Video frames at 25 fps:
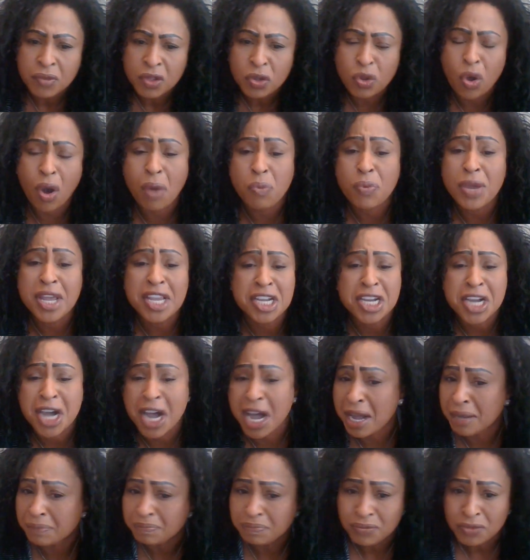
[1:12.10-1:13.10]
Lord, we
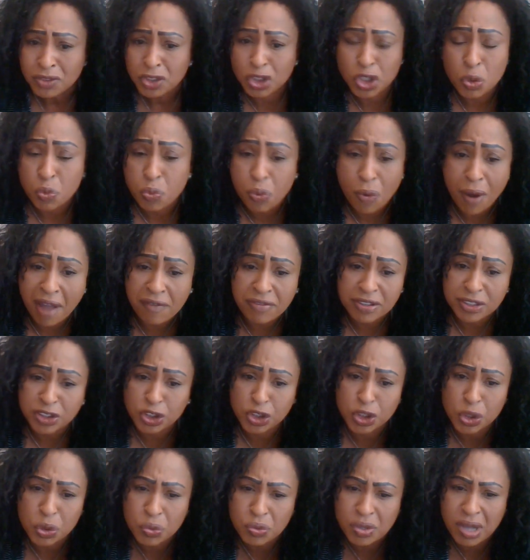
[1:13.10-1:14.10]
come to
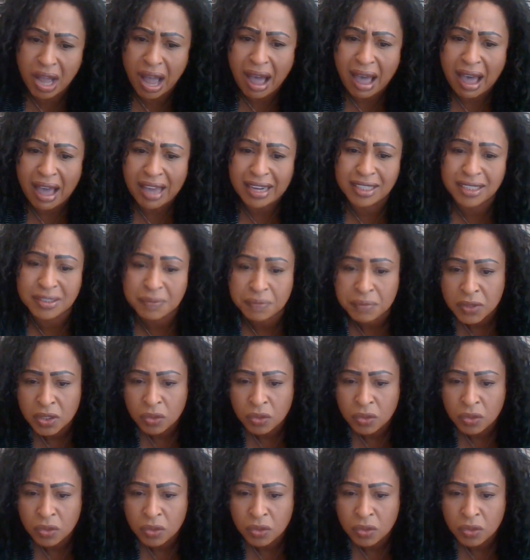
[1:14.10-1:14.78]
reverence you, God.